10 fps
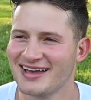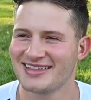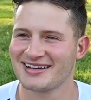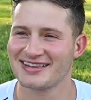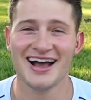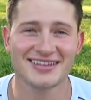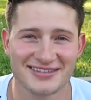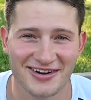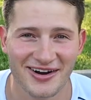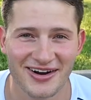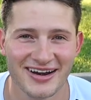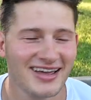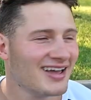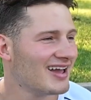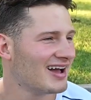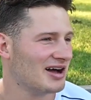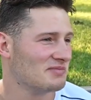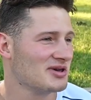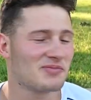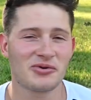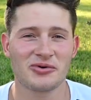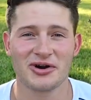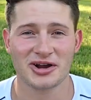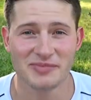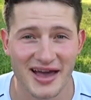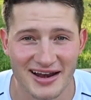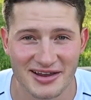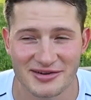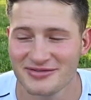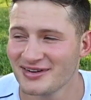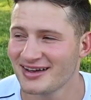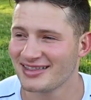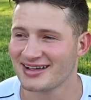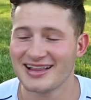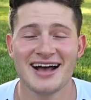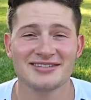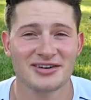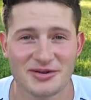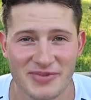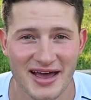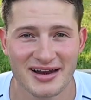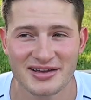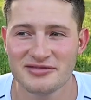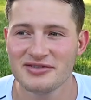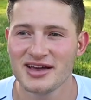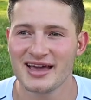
The classes are hard, uh, people are competitive, the classes are competitive.